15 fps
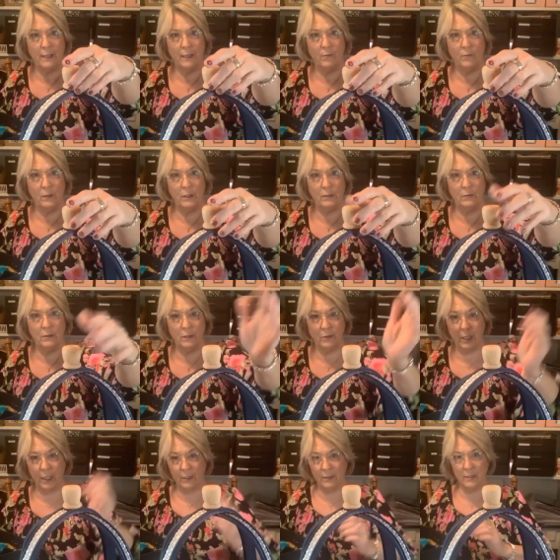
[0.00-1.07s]
like that one.
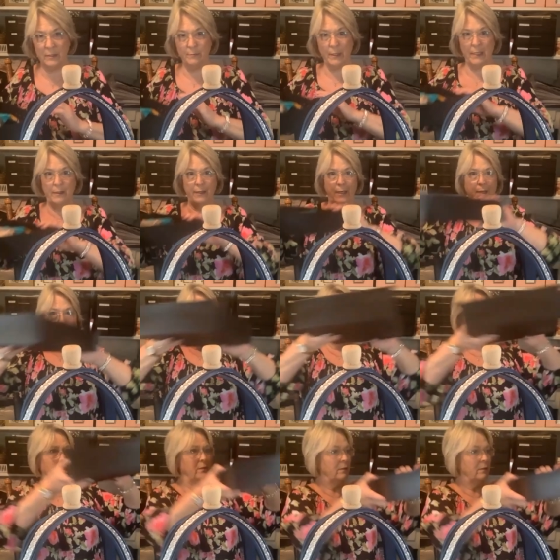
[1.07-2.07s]
Okay, let's paint that